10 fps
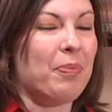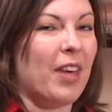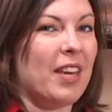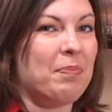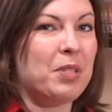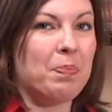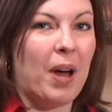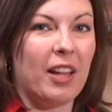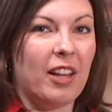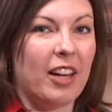They
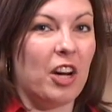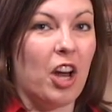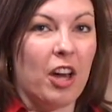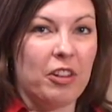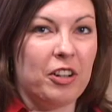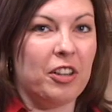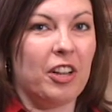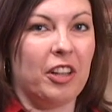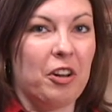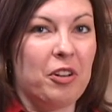spotlighted
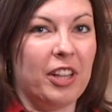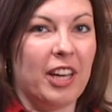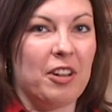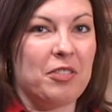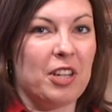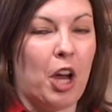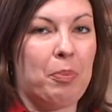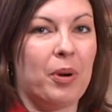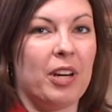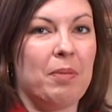other locally owned and
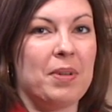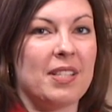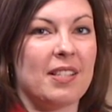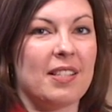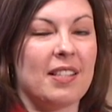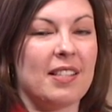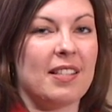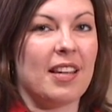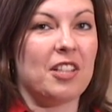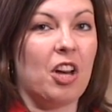operated
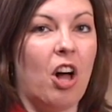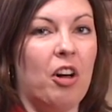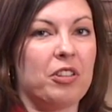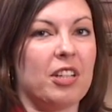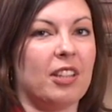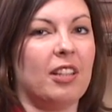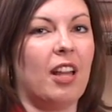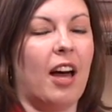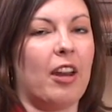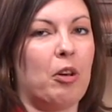businesses. They talked a
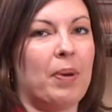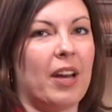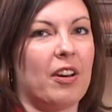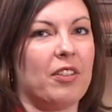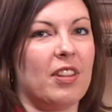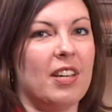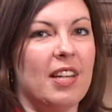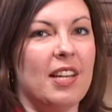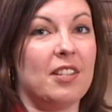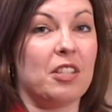lot about the
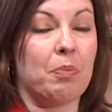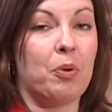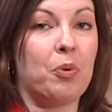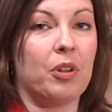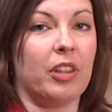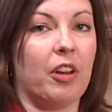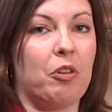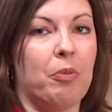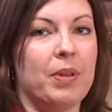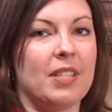need to support
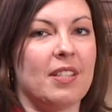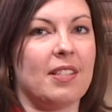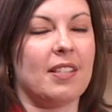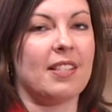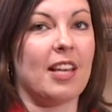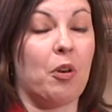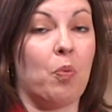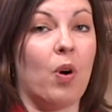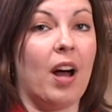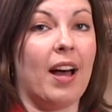local businesses and
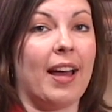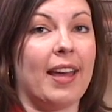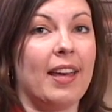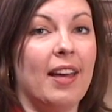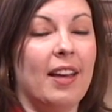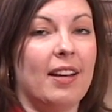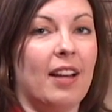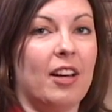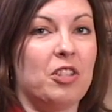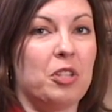why,
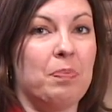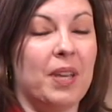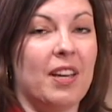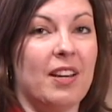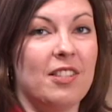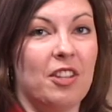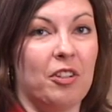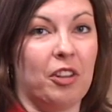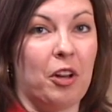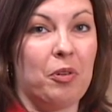not just because
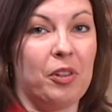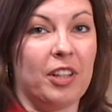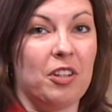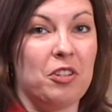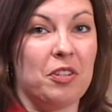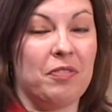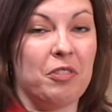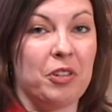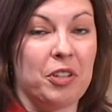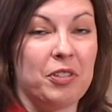they're local and you should
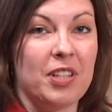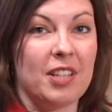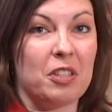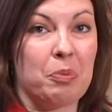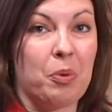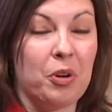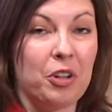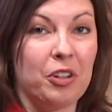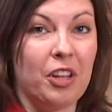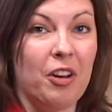feel guilty and
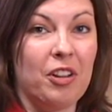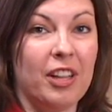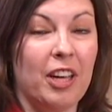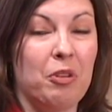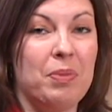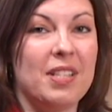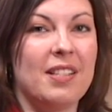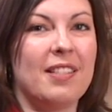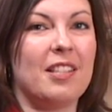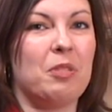support your locally owned
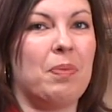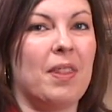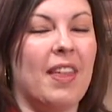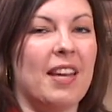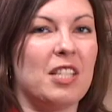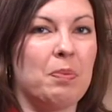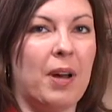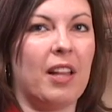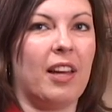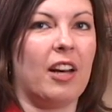businesses, but they
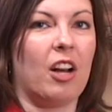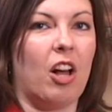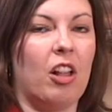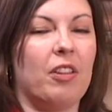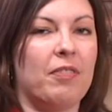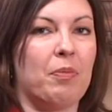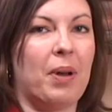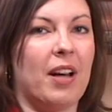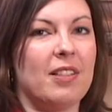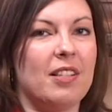spotlighted all of the
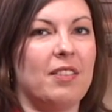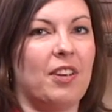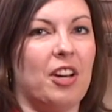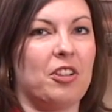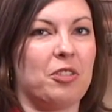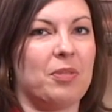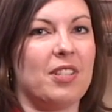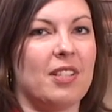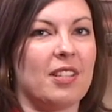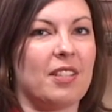positive
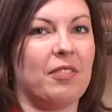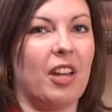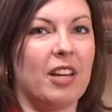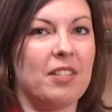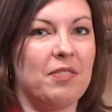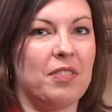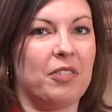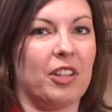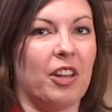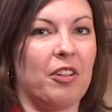characteristics of lots of
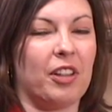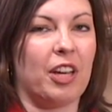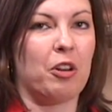different locally